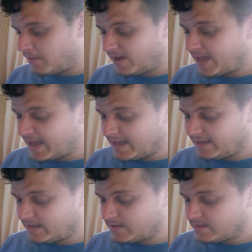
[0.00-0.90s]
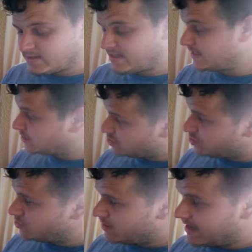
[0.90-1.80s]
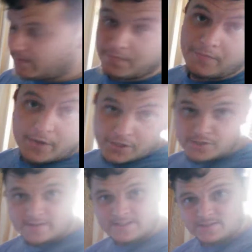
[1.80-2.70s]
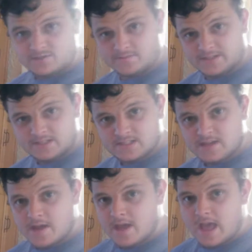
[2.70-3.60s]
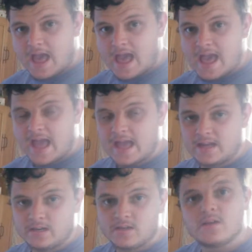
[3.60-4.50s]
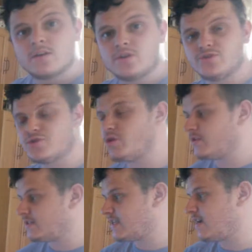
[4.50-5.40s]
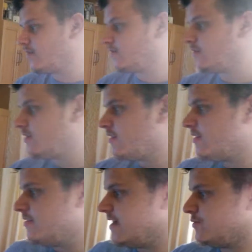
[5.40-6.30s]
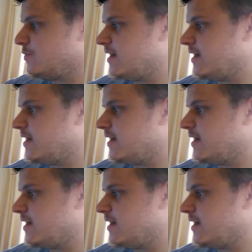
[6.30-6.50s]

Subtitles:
play things through a virtual instrument and control the sound that